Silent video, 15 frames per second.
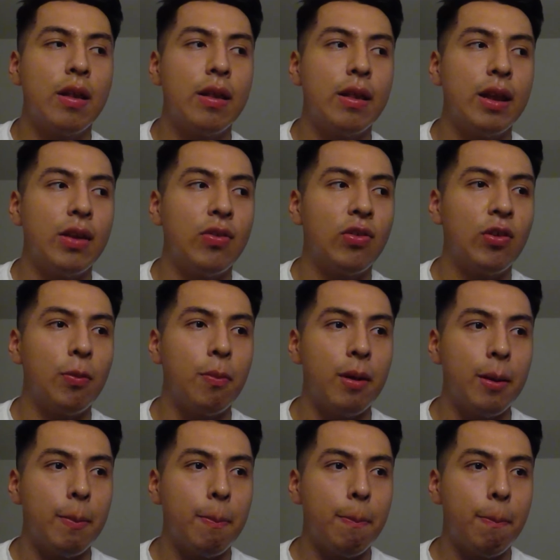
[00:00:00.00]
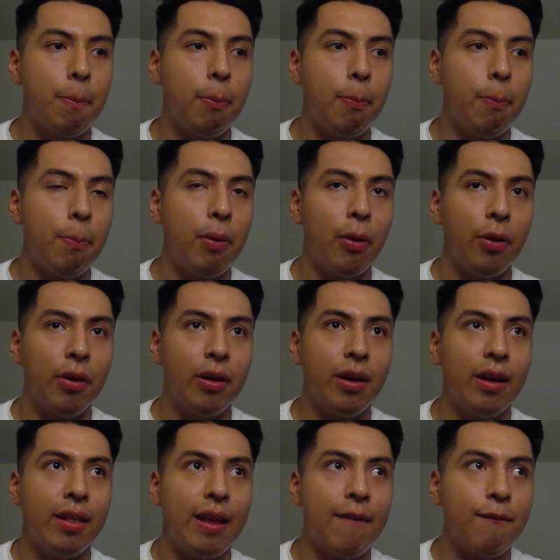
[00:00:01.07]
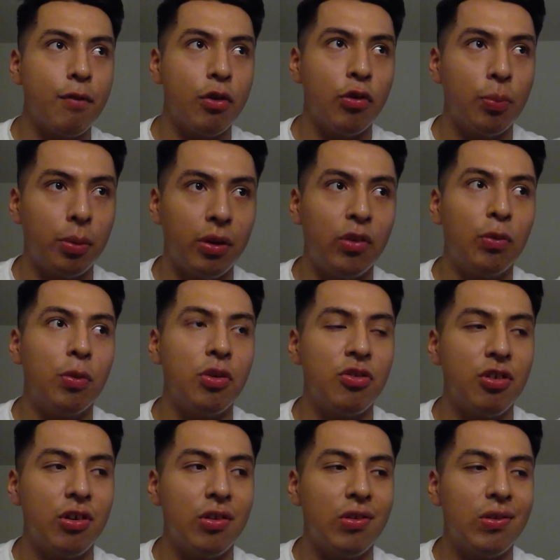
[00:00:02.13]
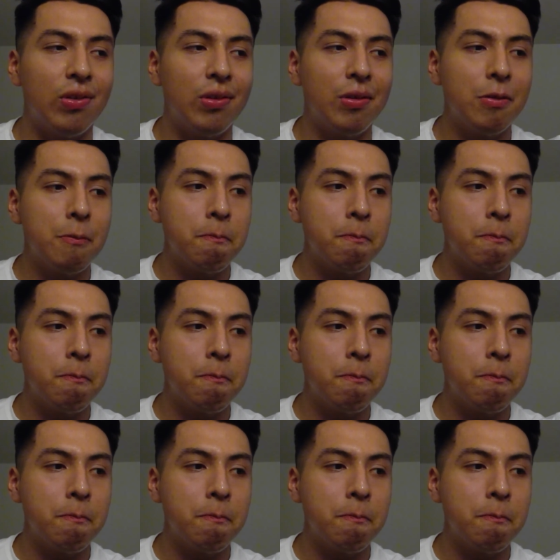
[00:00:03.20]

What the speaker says: needs to be put in that first place, which is